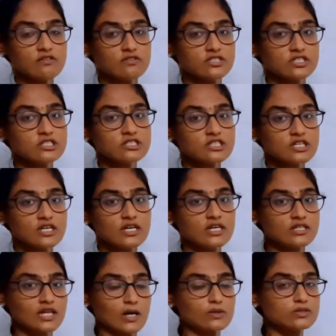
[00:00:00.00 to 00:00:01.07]
which is
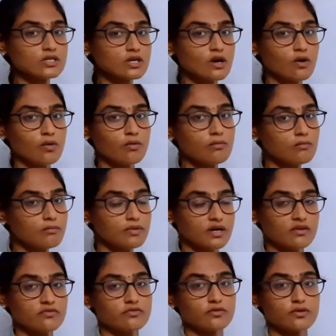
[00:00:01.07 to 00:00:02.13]
1000 ohm
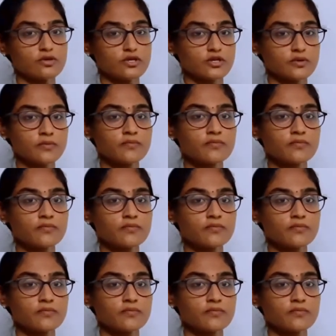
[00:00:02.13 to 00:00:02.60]
per volt.